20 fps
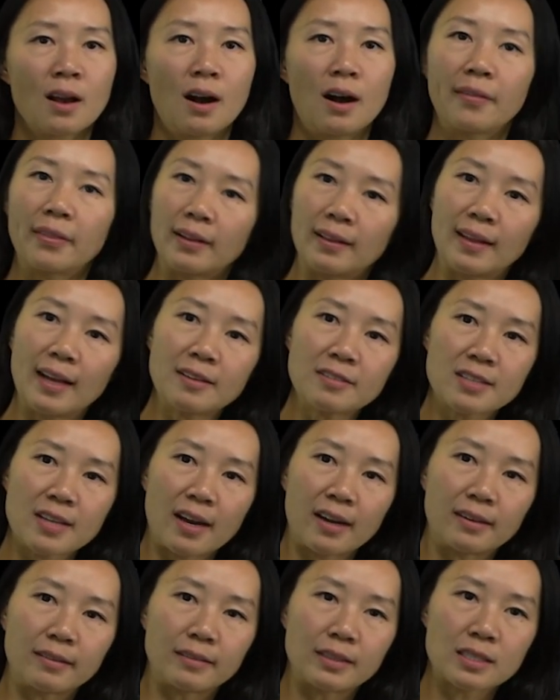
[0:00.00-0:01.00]
On the left
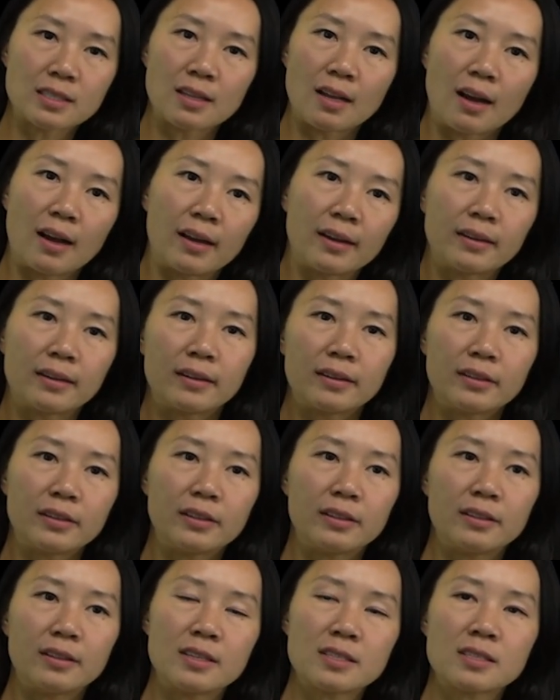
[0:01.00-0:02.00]
side of the slide,
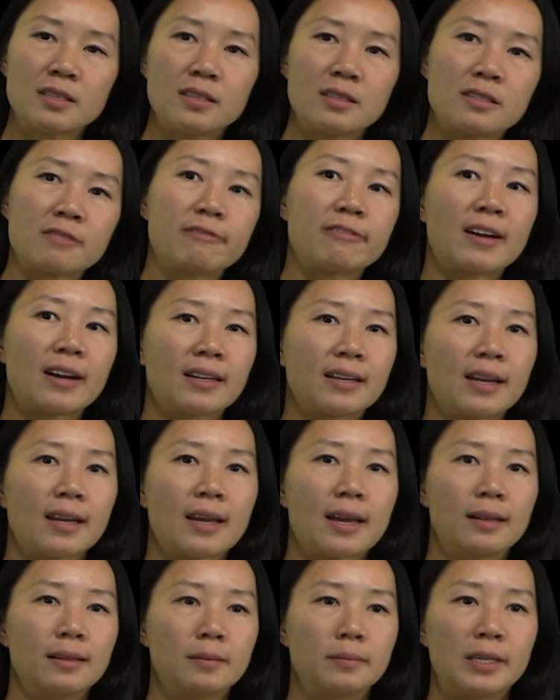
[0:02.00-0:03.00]
this is finite
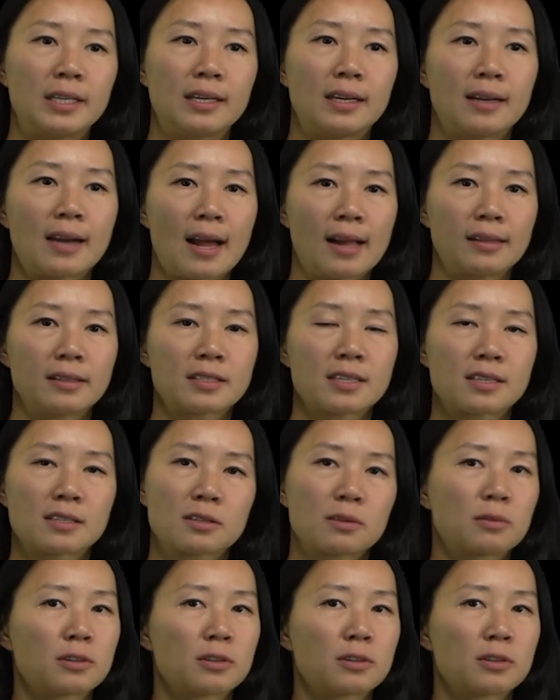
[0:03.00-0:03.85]
element analysis,